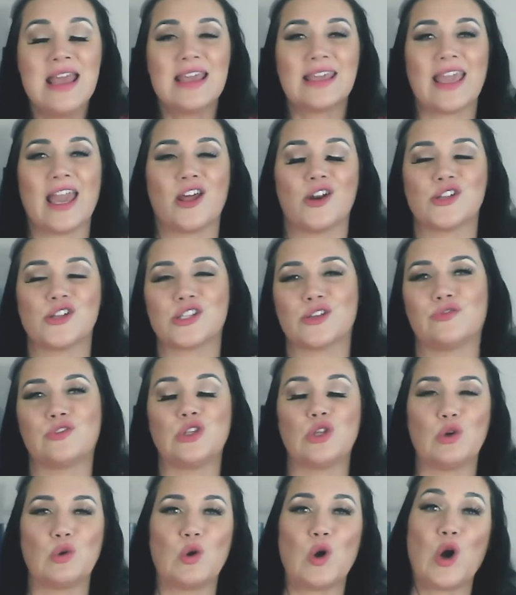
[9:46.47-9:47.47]
Countess of
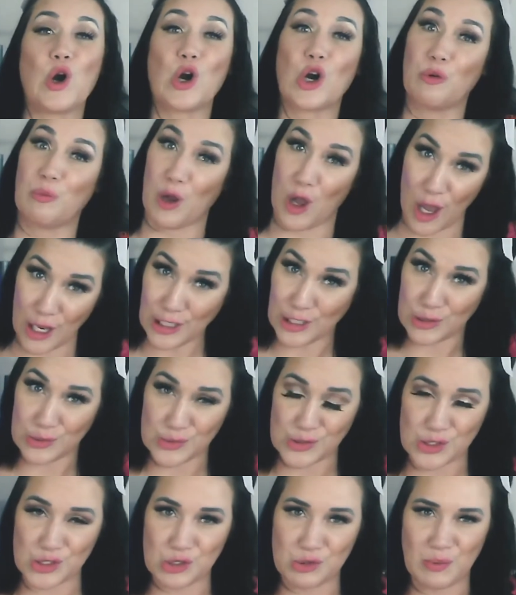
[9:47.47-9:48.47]
Low Carb Barb on
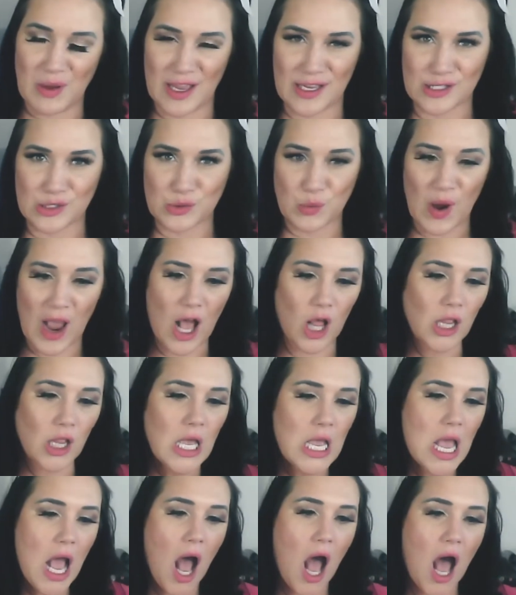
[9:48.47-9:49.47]
YouTube as well.
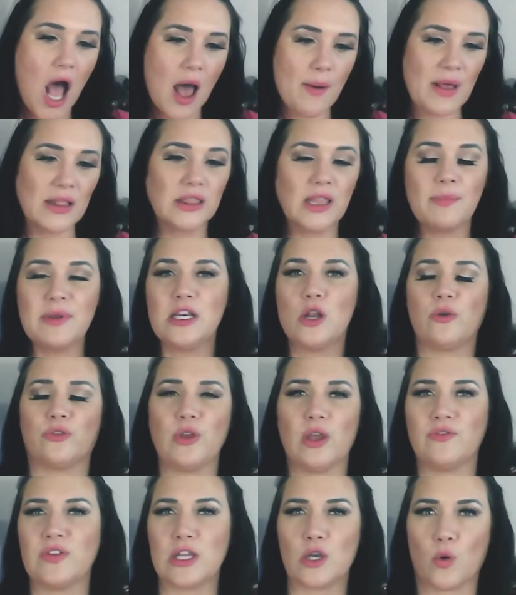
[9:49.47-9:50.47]
And let me know if you have
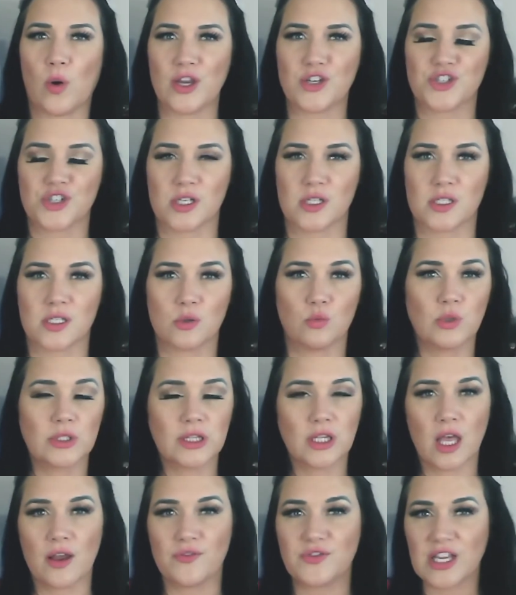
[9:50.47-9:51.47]
any questions. Would
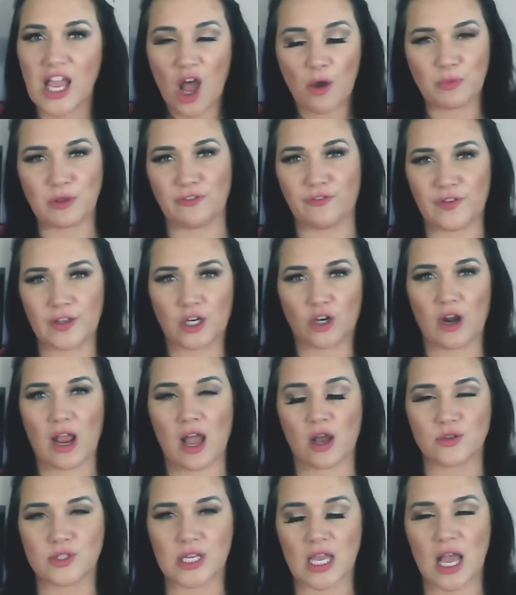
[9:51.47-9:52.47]
love to help you figure
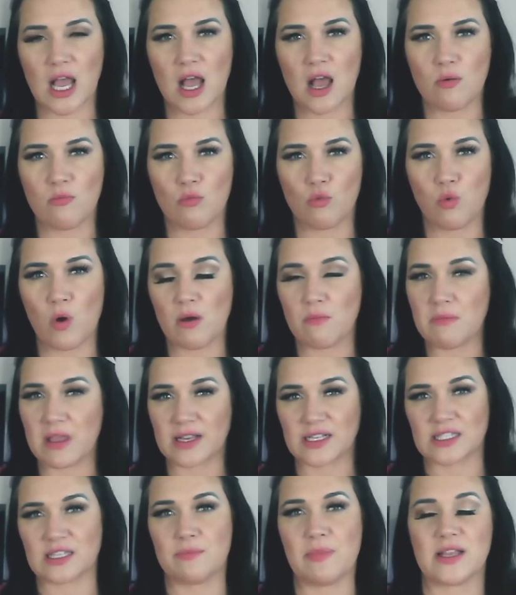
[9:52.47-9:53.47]
out what makes
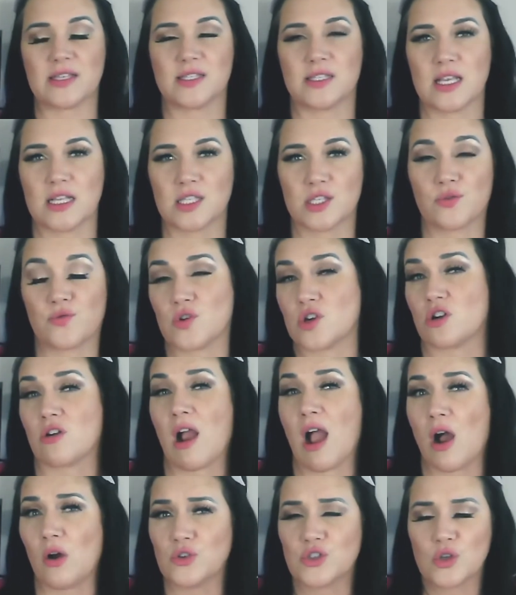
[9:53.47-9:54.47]
the best sense for your
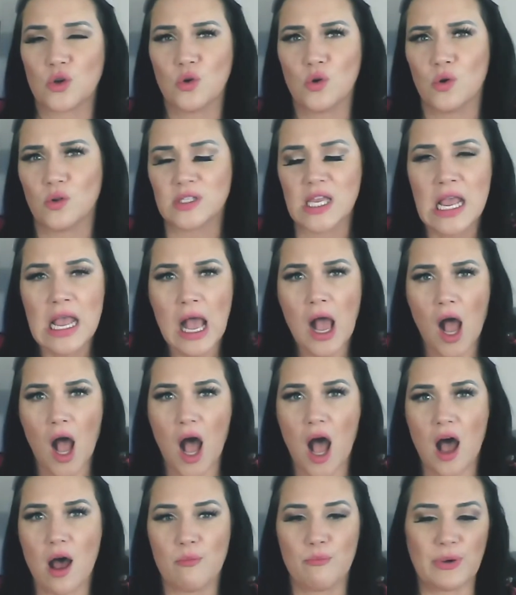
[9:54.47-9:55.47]
household.
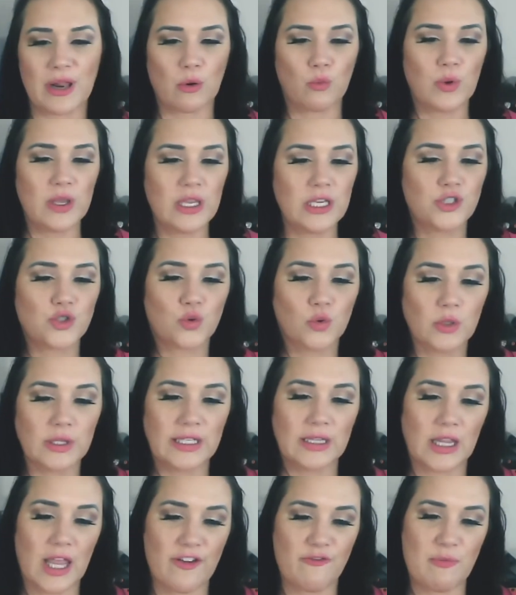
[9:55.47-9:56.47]
But we truly
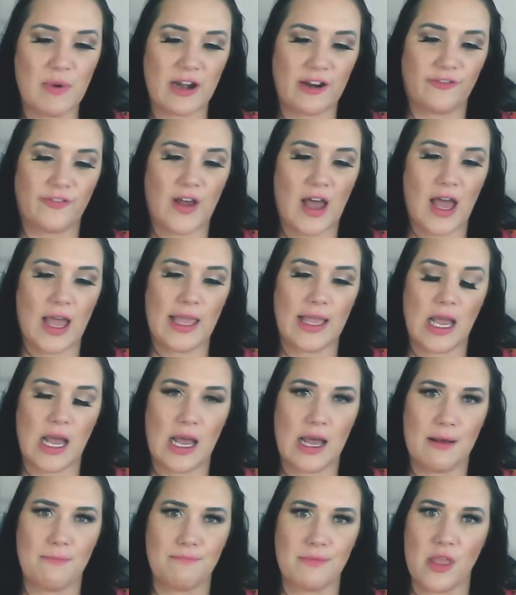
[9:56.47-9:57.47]
love
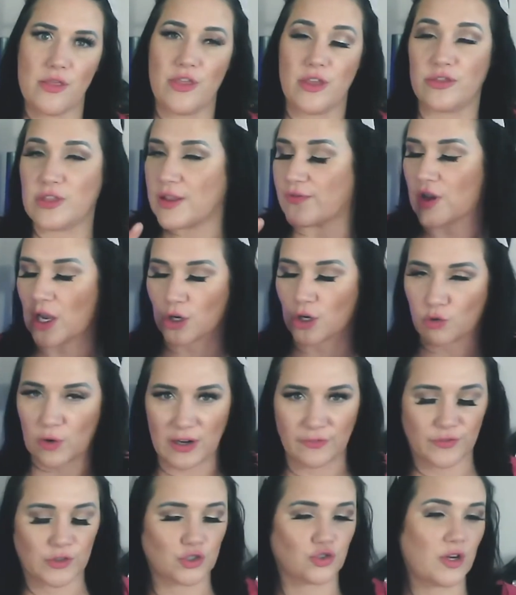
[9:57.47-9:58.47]
Metaphy. They've got great
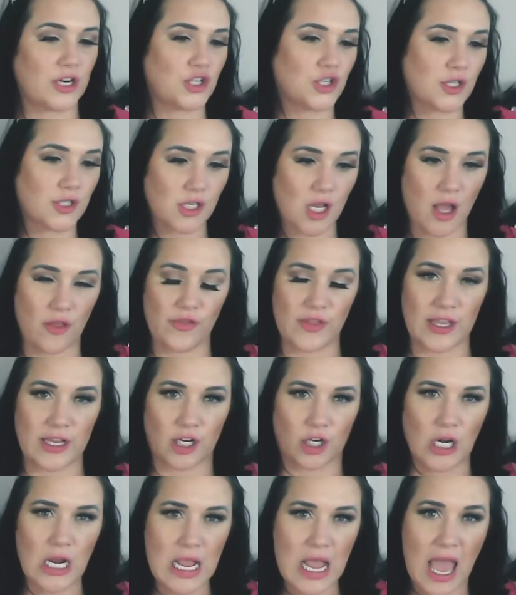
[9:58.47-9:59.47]
filtrations on
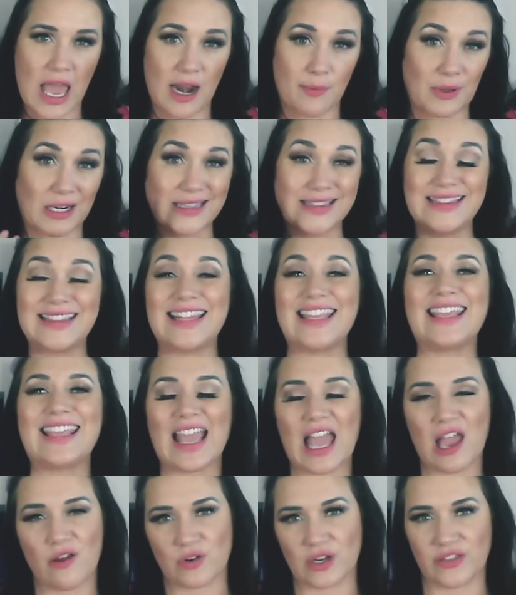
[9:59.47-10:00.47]
there, and I'm going to link
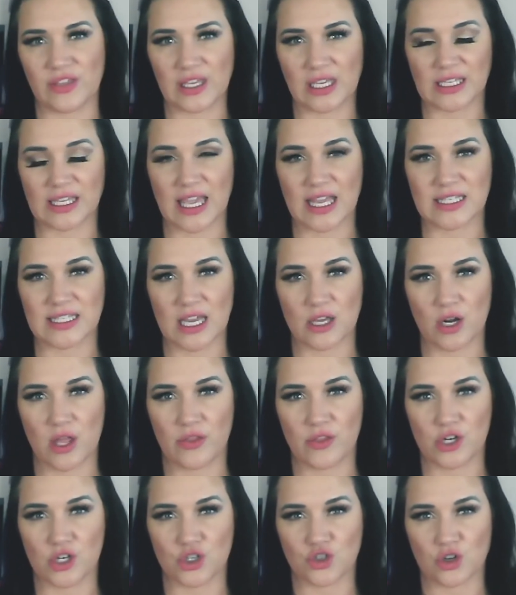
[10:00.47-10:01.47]
everything again down in the
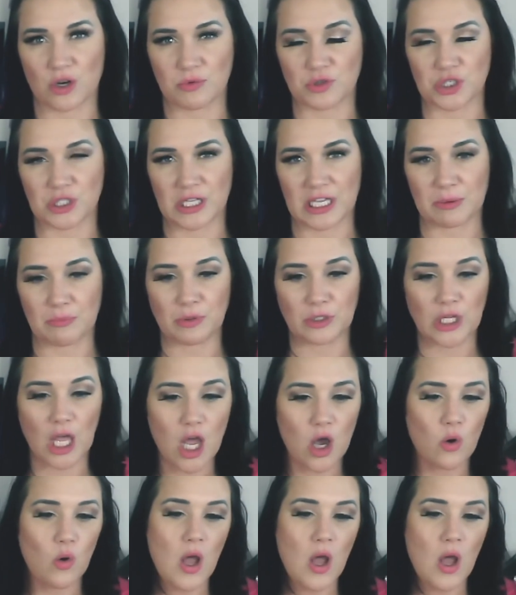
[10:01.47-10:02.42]
description link below.